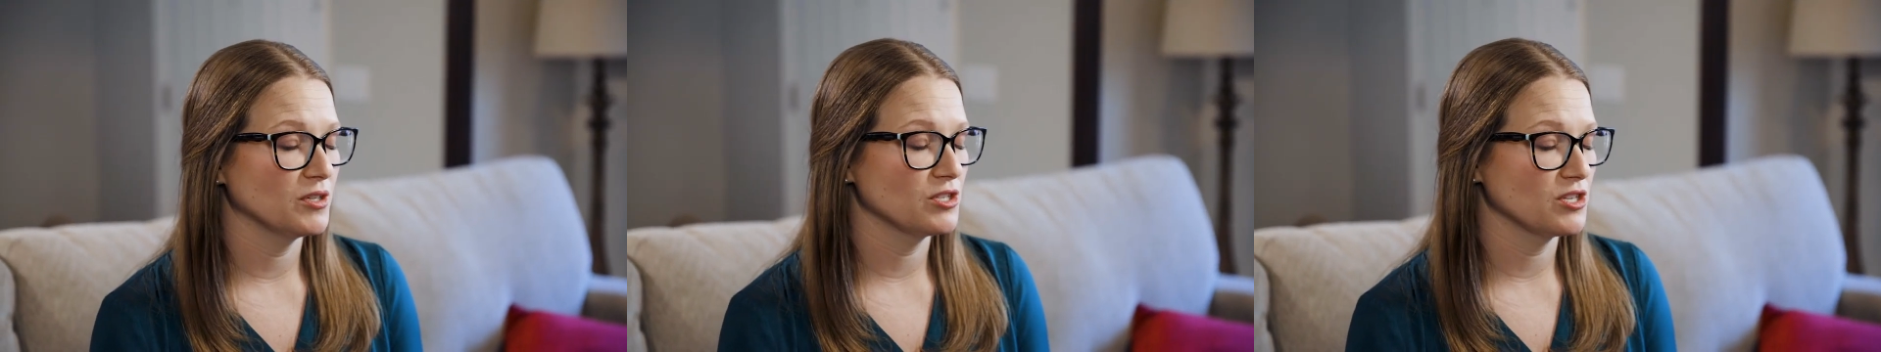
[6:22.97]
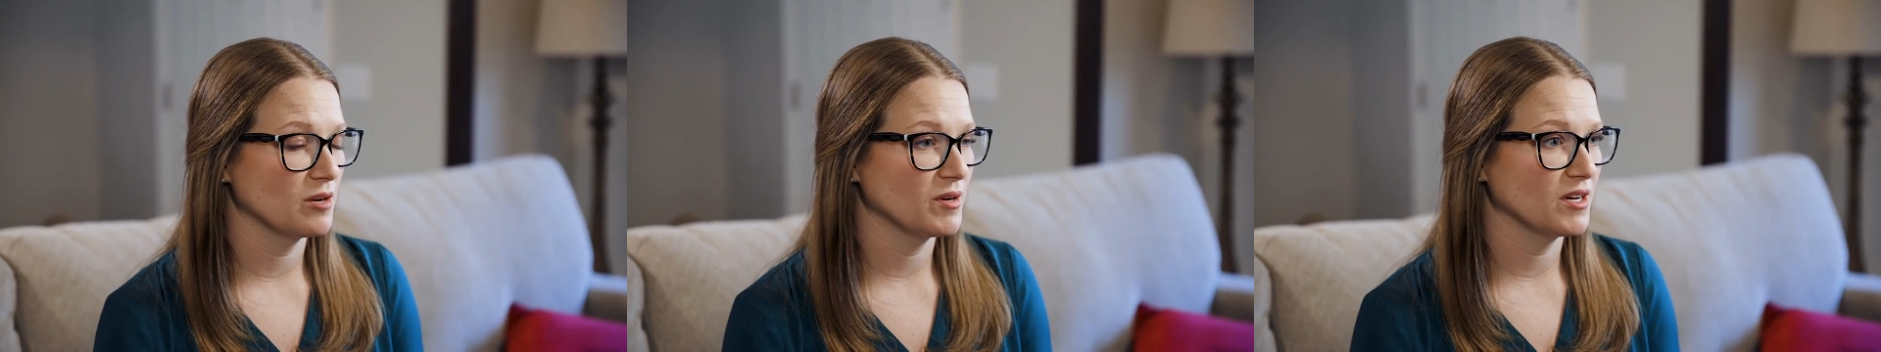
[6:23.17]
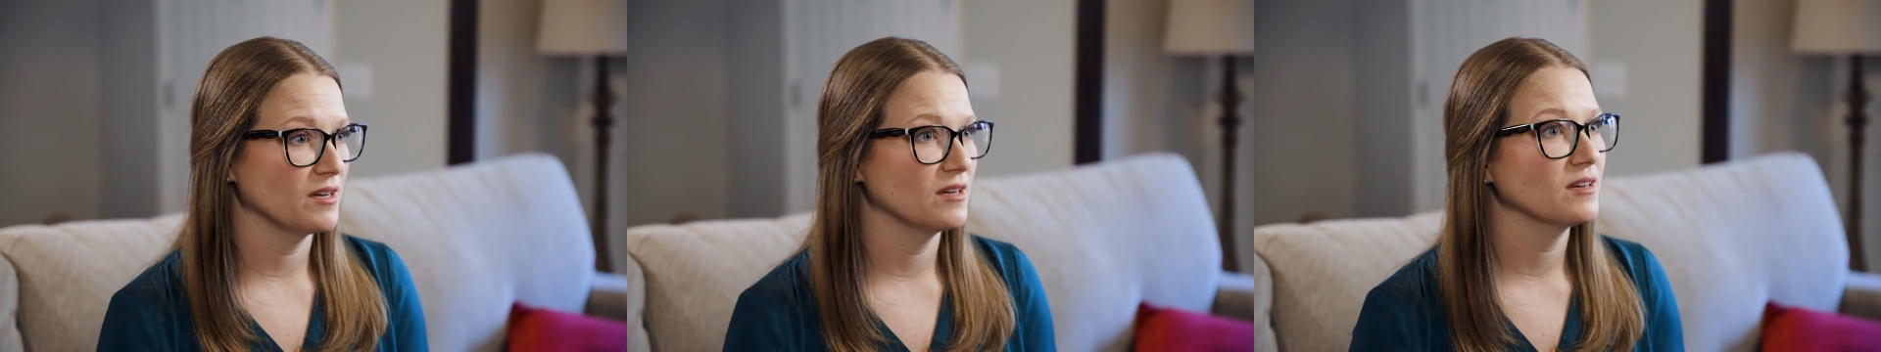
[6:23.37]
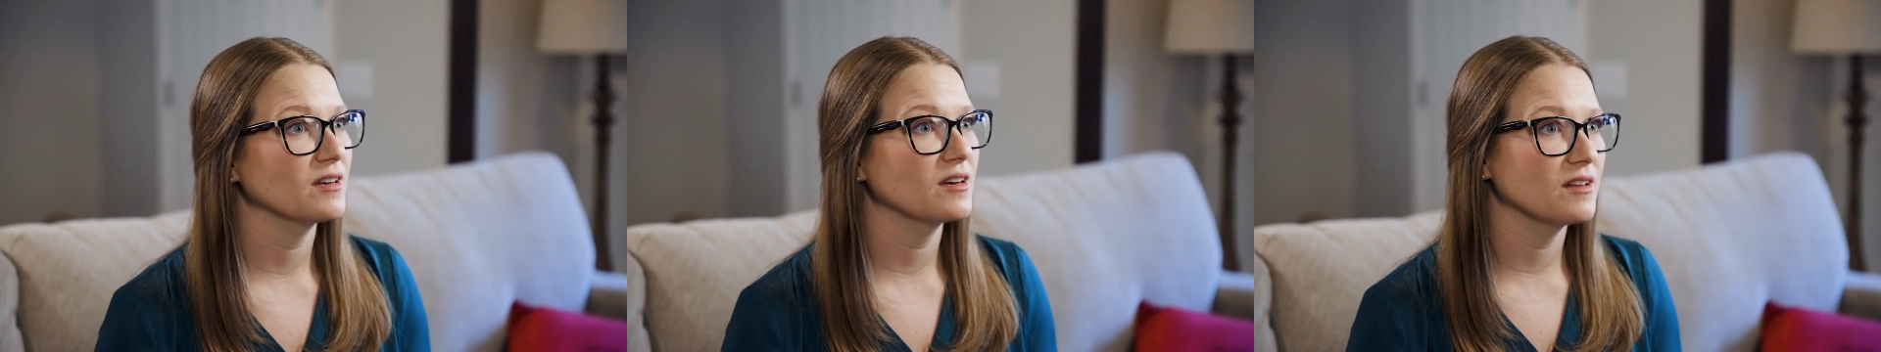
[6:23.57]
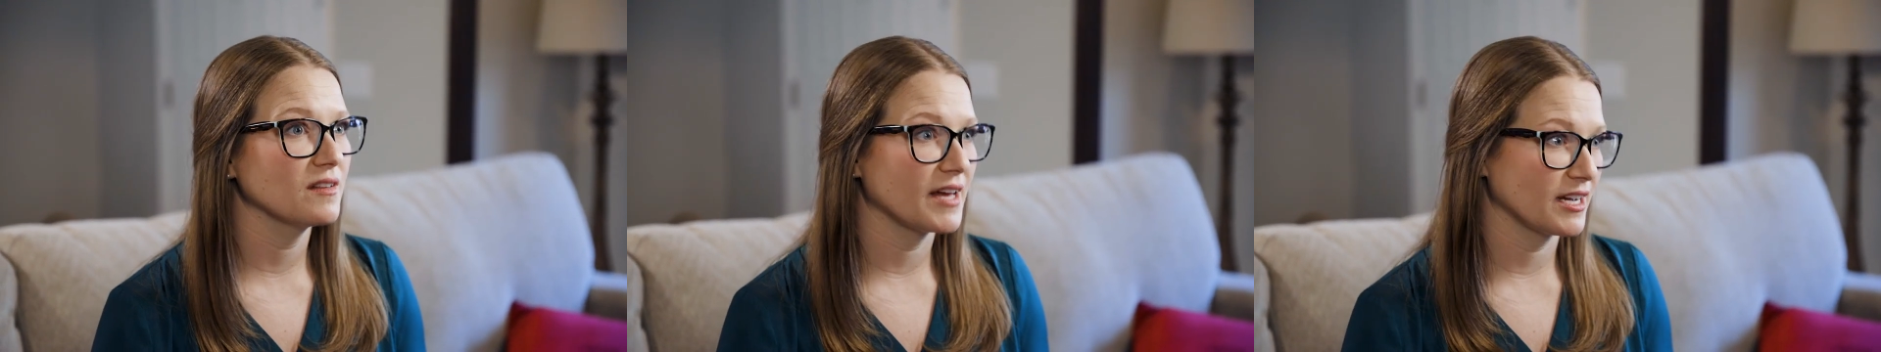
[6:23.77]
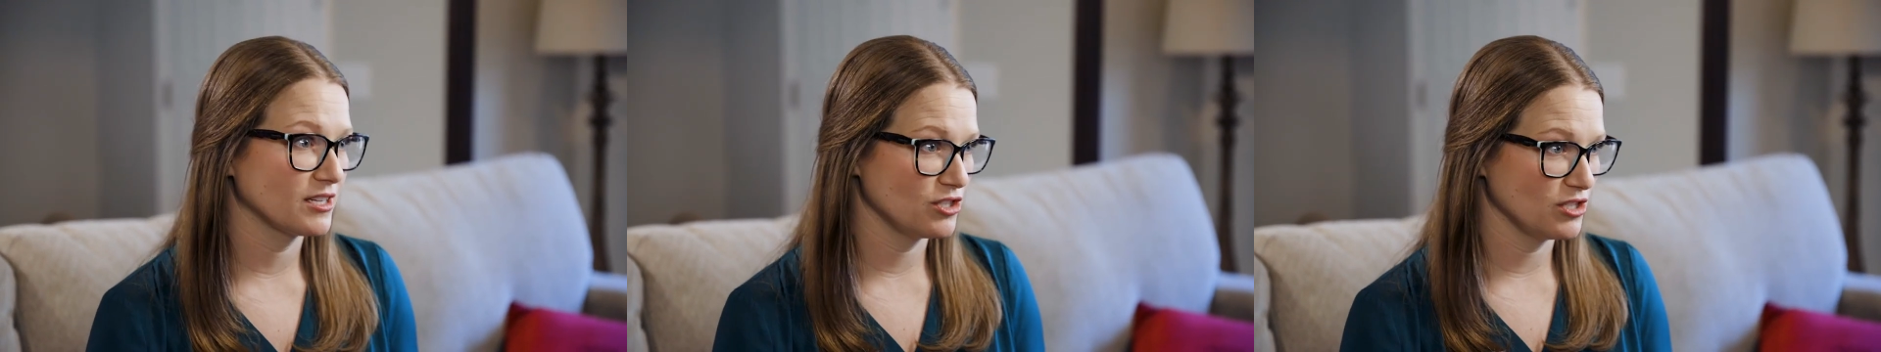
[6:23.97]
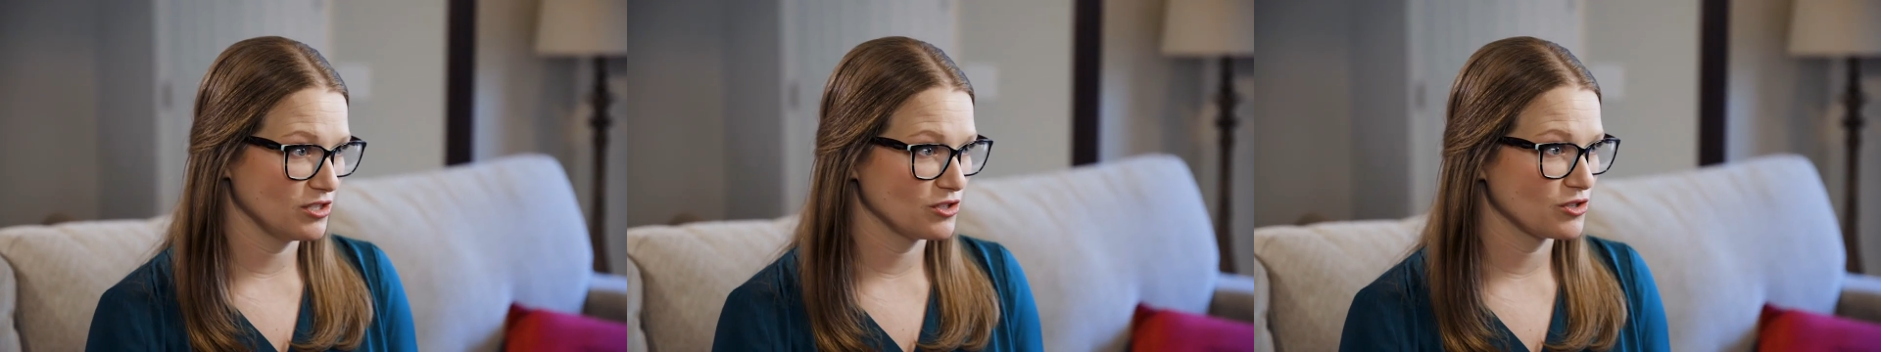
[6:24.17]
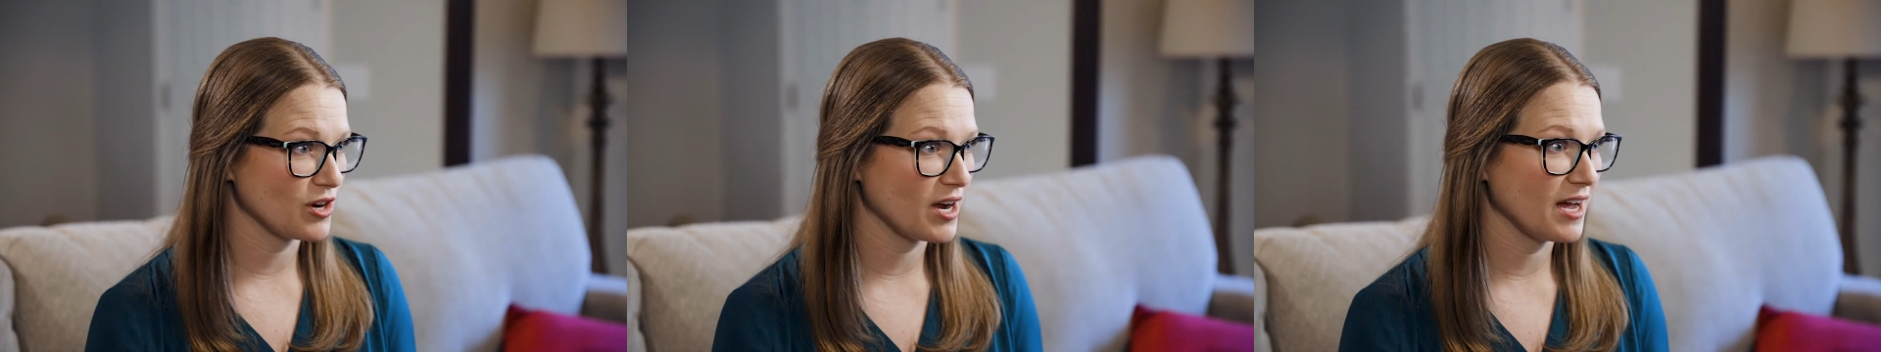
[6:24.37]
pajama
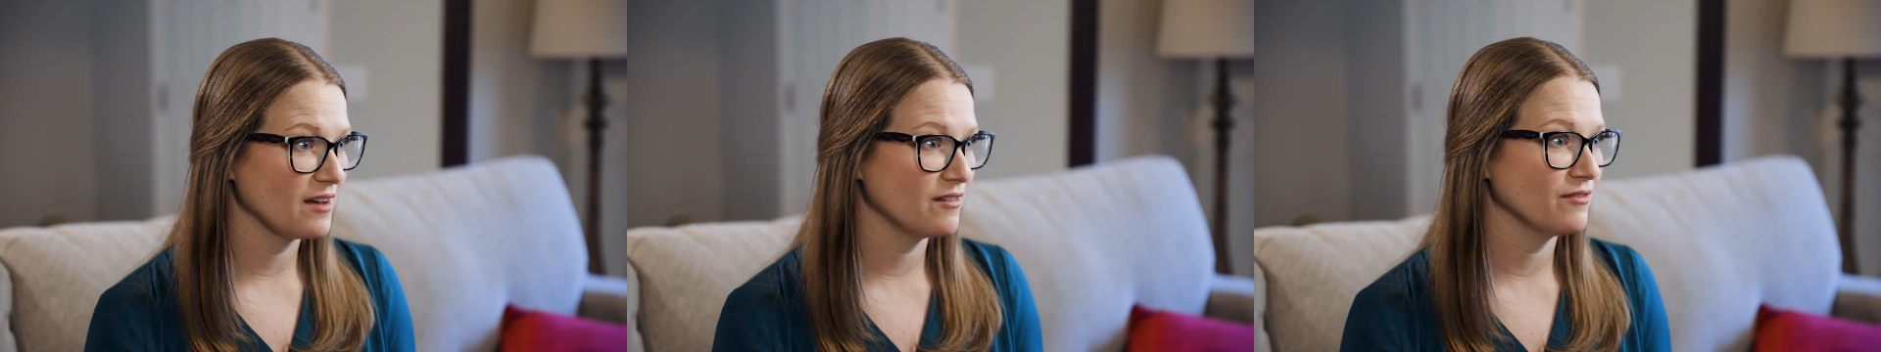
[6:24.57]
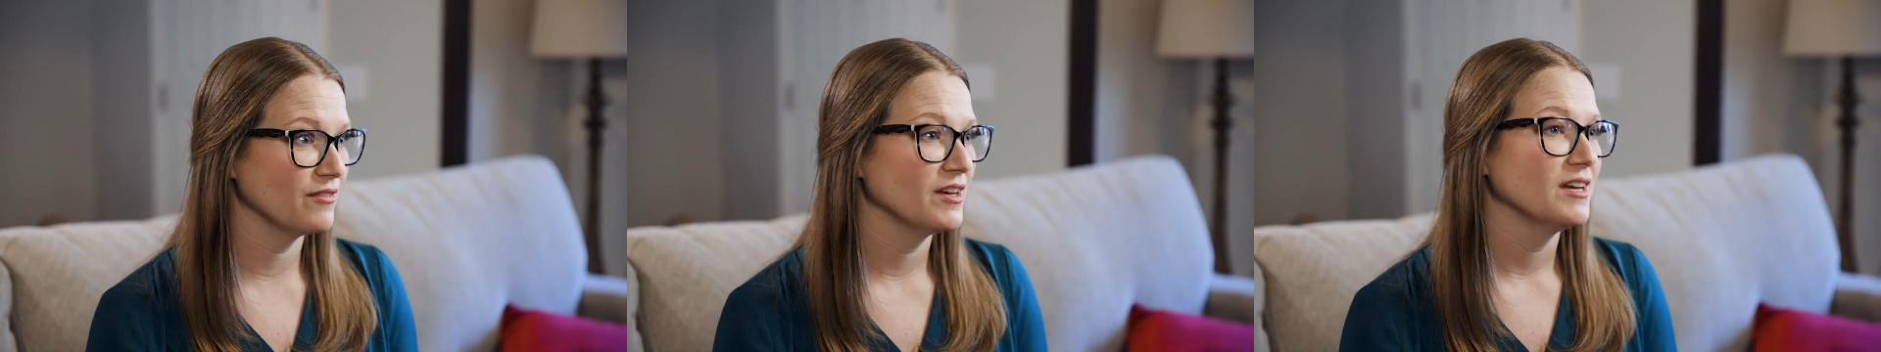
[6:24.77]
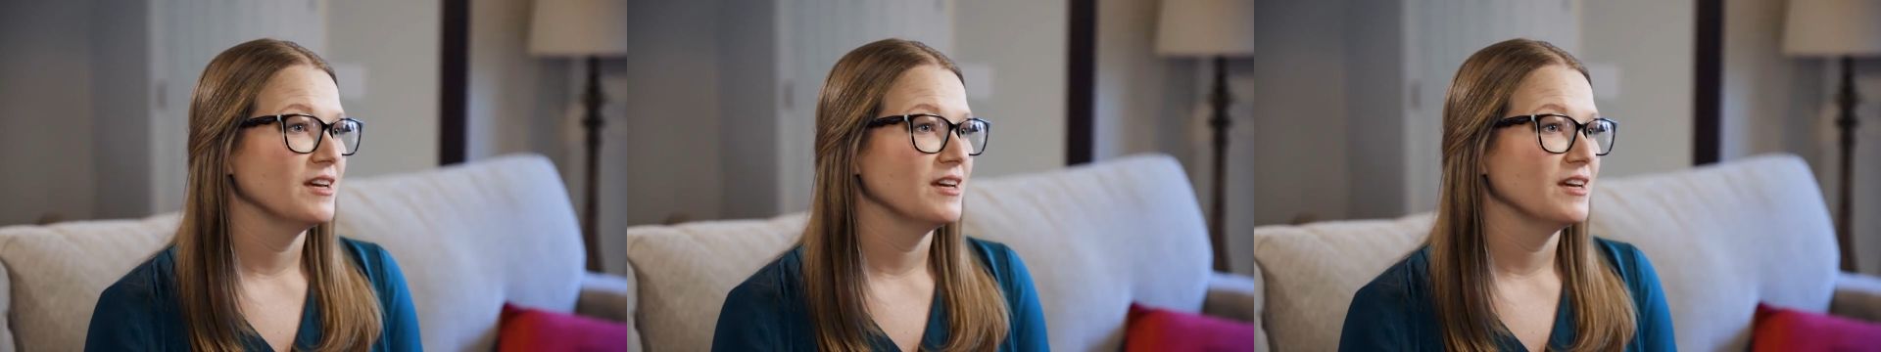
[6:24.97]
collection drive